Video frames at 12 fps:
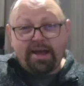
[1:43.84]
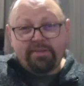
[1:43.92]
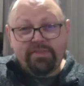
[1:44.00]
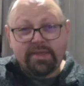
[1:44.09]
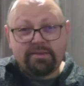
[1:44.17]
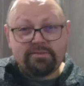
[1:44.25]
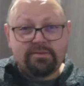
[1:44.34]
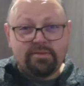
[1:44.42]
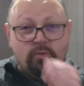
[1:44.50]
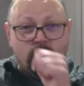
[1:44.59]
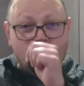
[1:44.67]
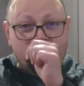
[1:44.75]
I think it's
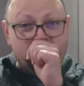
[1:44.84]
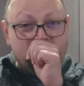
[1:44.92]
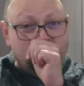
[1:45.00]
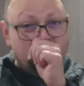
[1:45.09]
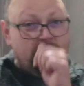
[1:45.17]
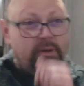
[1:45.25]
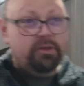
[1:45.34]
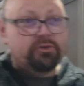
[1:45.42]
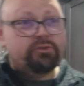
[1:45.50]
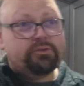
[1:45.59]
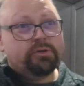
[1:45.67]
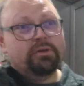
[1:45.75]
the worst of the
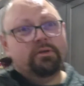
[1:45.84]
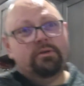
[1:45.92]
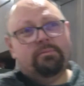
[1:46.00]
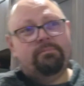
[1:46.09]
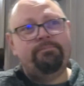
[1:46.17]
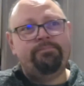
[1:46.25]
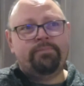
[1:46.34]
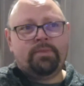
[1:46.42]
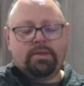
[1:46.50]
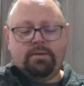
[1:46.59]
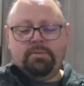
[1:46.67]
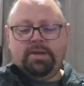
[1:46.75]
bunch. Um,
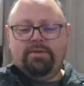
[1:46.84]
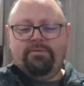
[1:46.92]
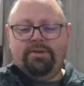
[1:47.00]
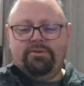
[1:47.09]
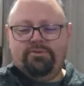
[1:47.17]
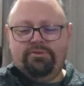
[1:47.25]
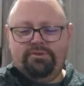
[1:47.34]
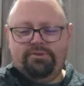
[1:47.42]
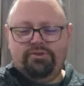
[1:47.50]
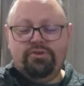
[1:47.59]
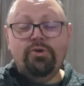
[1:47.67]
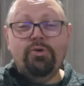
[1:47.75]
I'm going to give it
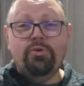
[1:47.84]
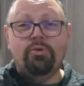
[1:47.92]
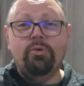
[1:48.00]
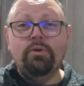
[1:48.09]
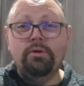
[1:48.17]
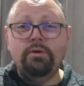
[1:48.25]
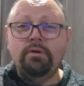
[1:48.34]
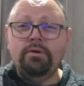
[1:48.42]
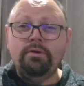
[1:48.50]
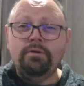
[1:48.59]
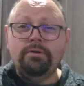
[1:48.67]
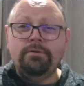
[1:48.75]
a 2.
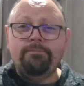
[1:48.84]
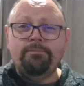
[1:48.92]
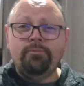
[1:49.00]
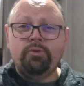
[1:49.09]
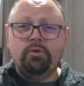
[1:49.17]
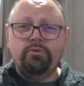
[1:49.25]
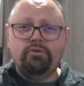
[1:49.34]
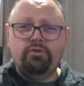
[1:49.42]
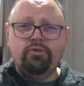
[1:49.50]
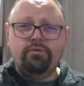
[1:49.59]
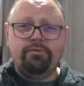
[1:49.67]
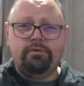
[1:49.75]
So a
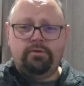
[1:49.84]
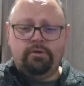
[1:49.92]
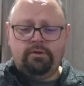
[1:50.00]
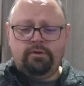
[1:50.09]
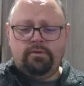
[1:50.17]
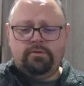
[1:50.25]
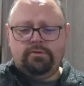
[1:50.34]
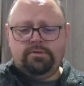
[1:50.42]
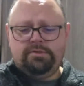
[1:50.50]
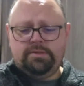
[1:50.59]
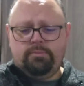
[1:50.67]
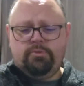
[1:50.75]
2 for
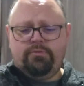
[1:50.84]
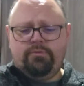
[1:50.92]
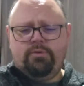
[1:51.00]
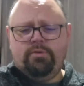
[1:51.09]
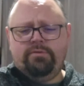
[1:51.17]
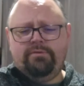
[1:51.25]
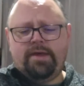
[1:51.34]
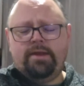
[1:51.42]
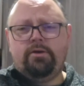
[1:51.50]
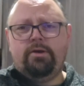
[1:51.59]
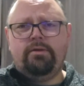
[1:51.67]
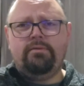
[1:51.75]
December 4th,
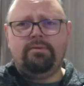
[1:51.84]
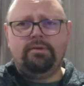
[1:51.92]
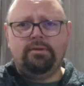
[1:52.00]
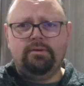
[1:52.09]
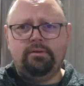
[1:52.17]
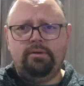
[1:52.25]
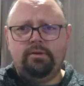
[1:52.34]
Saturday's uh,